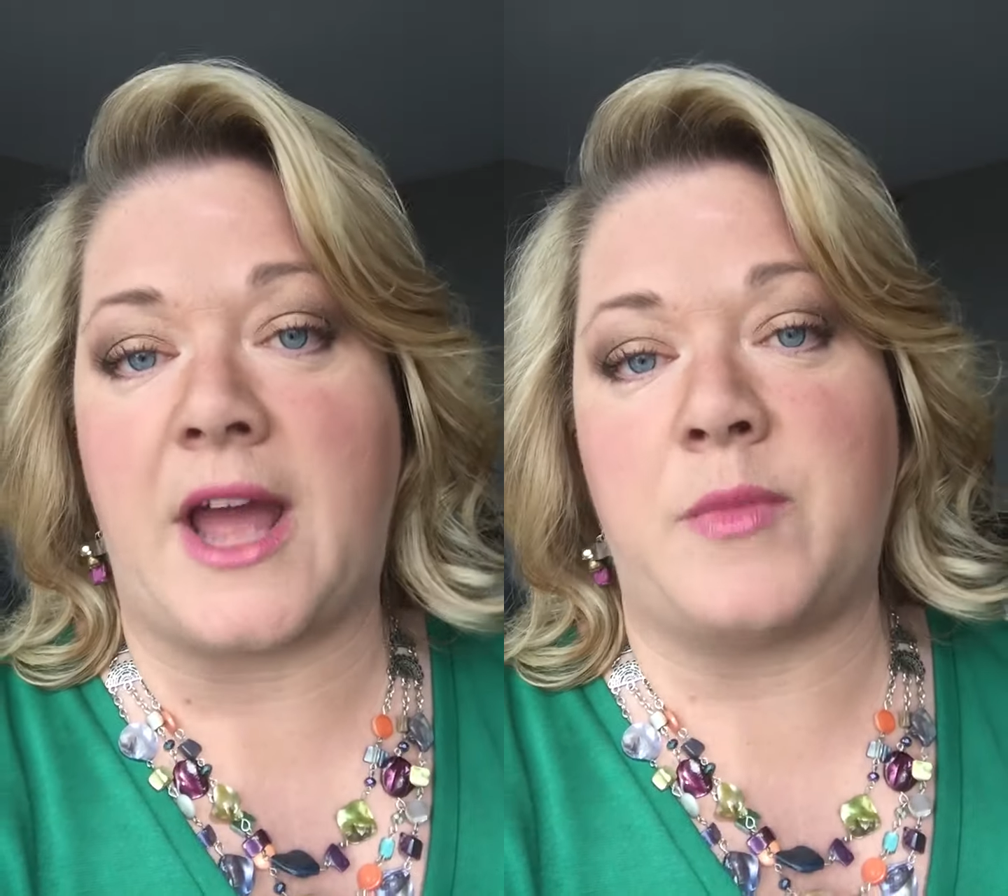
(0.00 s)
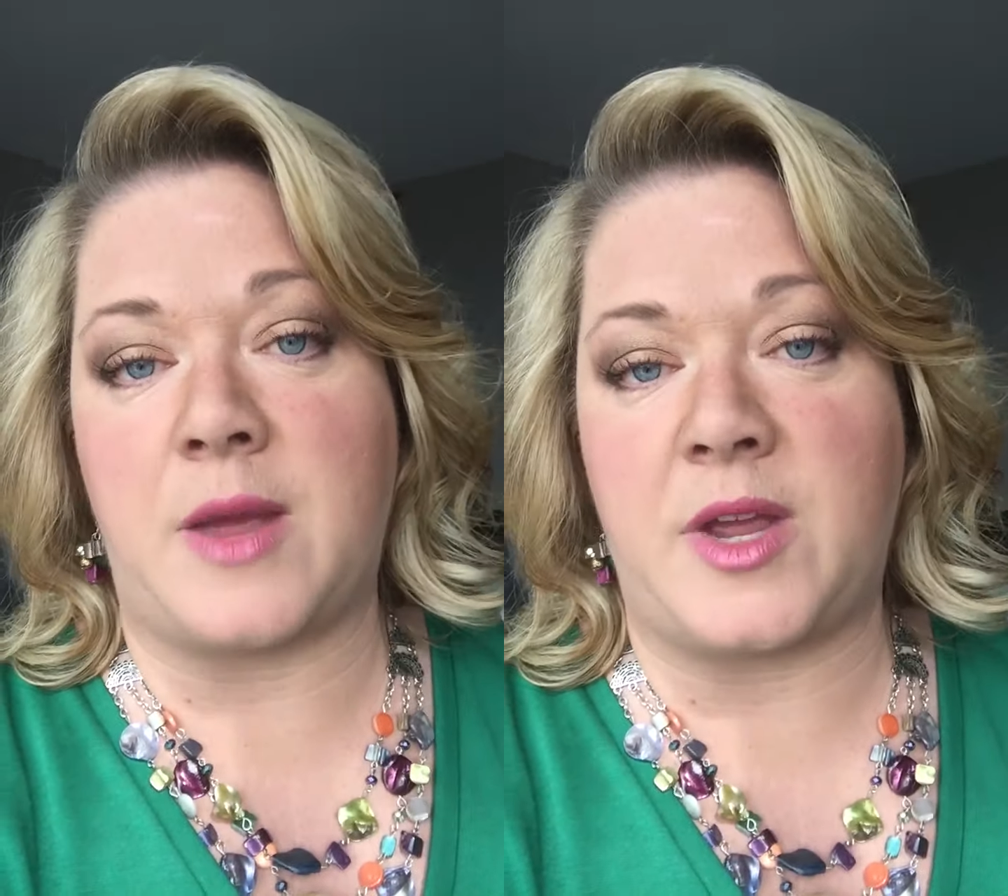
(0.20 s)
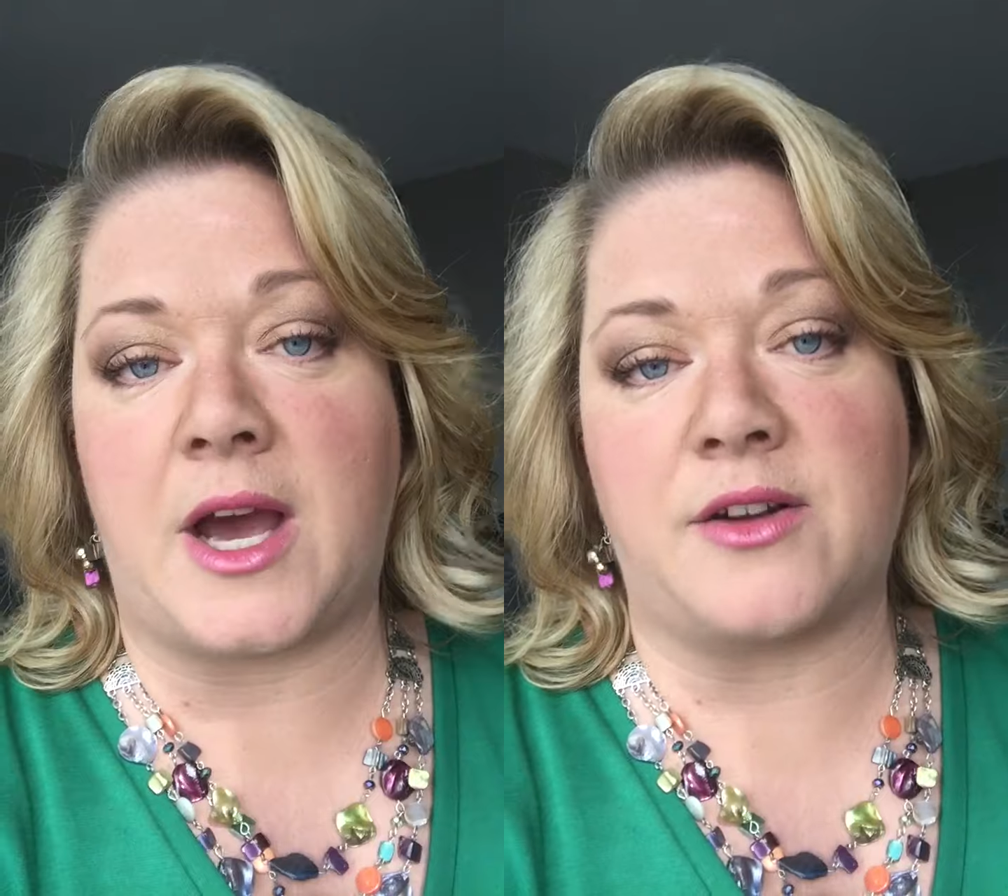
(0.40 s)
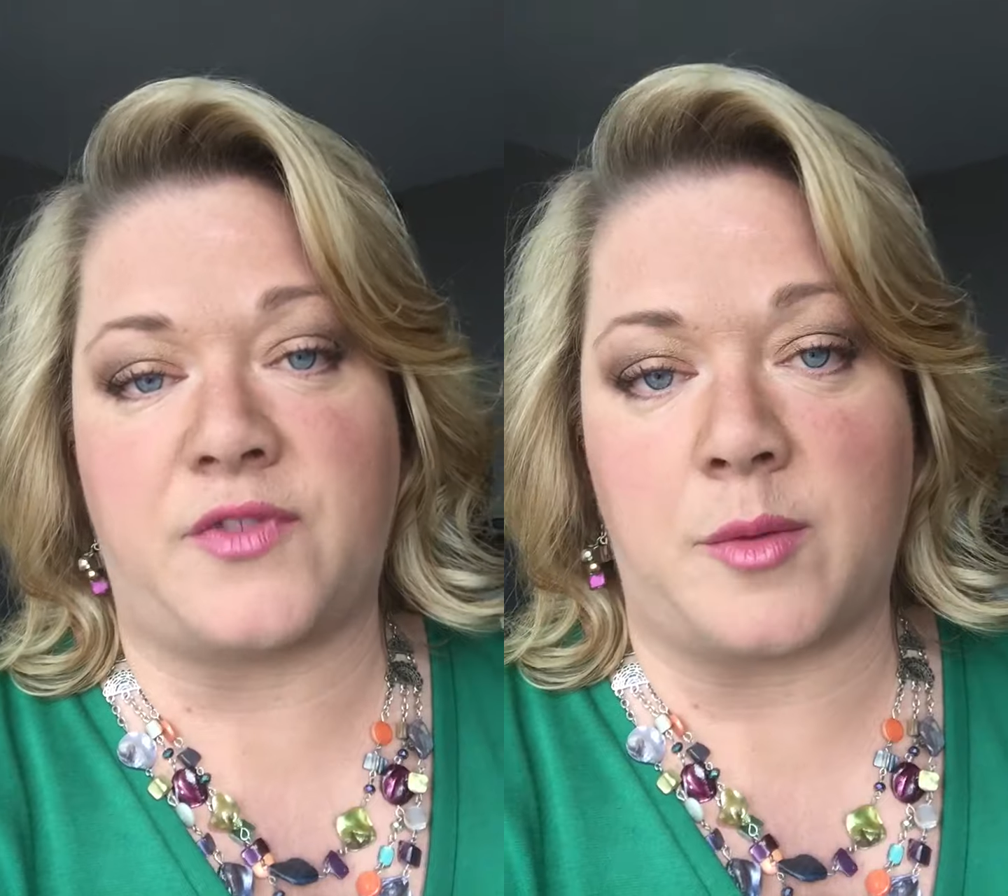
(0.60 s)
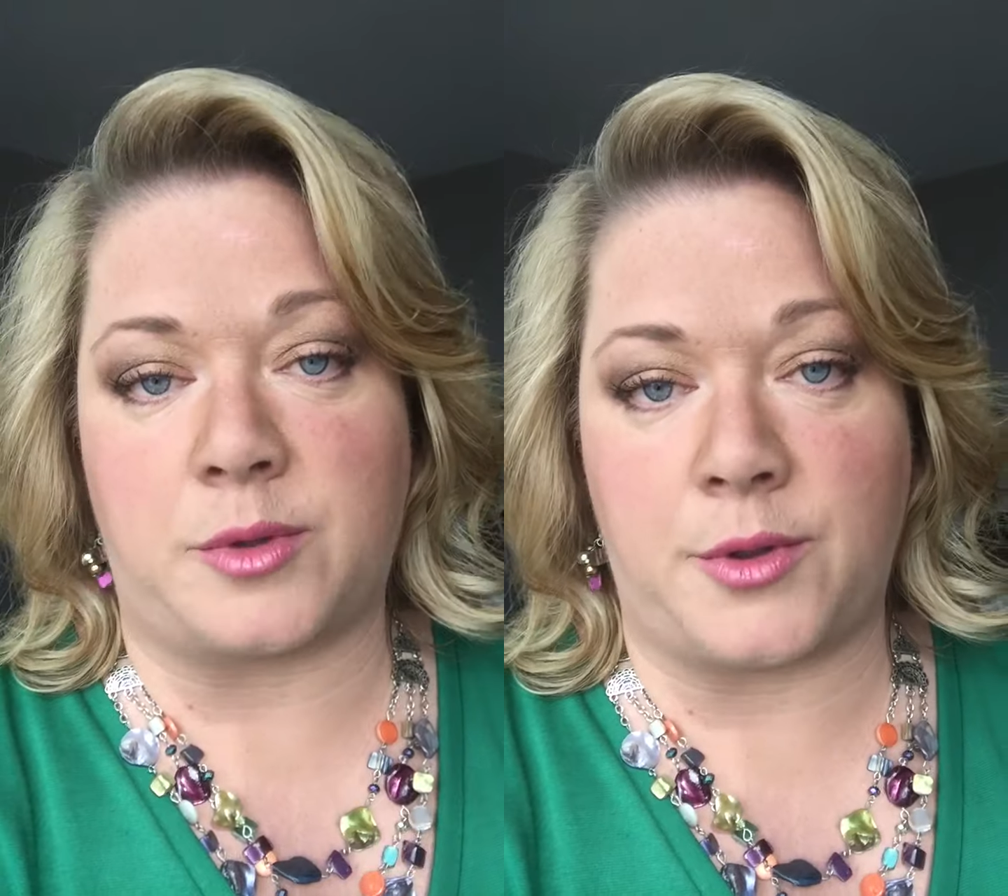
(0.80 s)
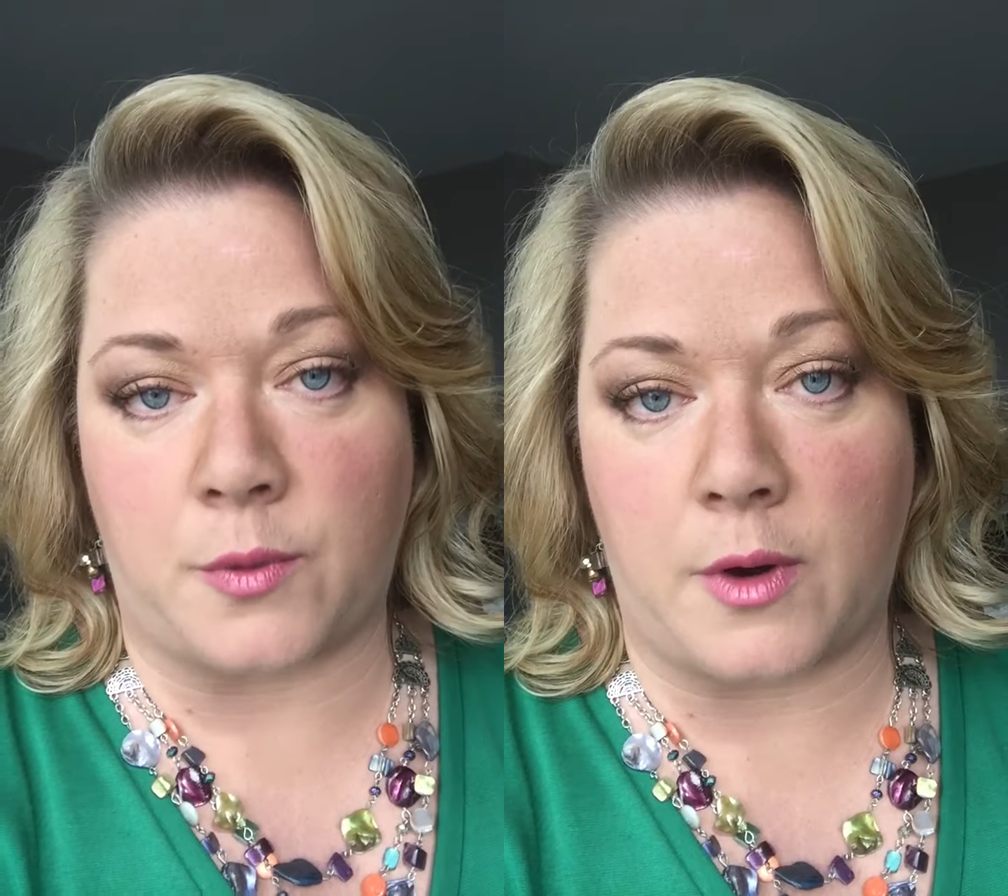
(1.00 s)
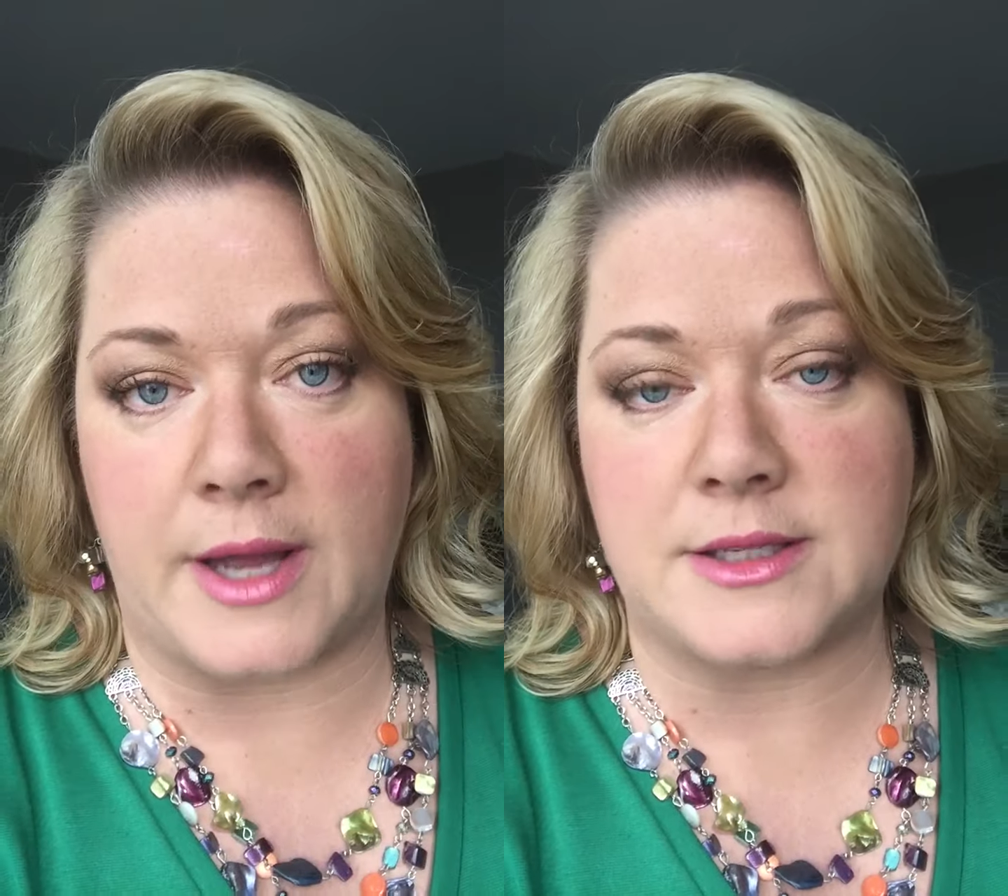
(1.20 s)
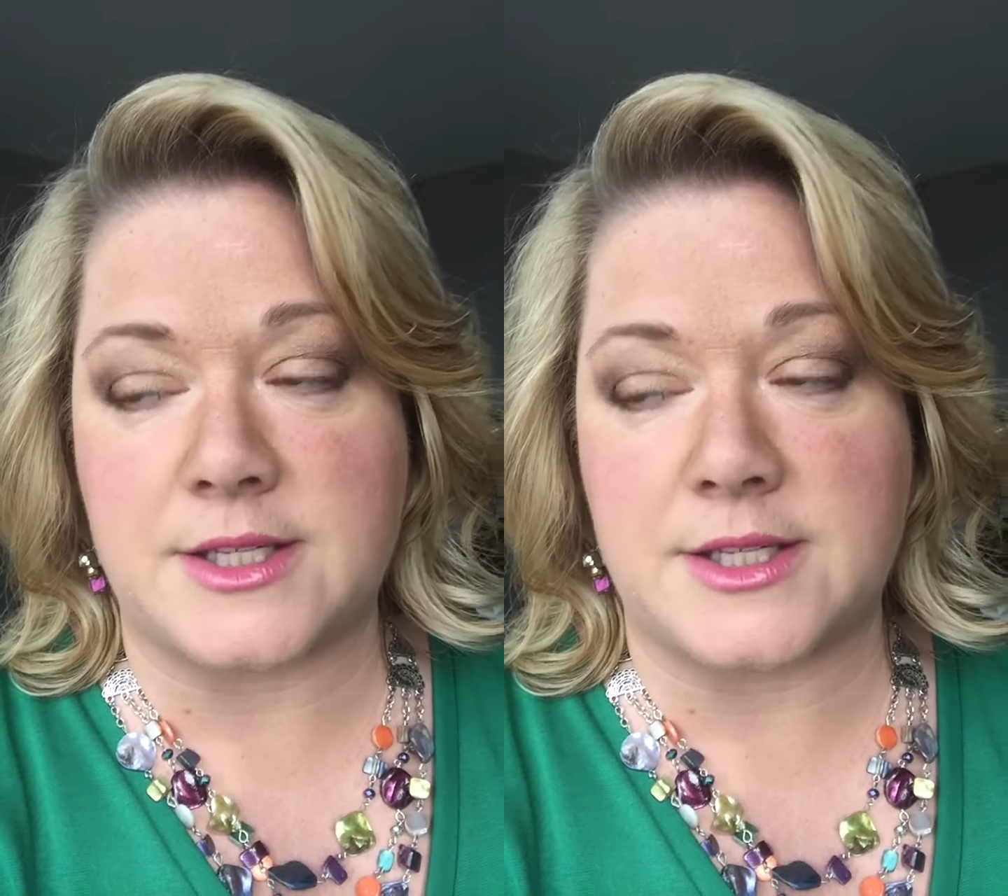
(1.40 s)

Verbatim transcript: and maybe kind of fumbled through it.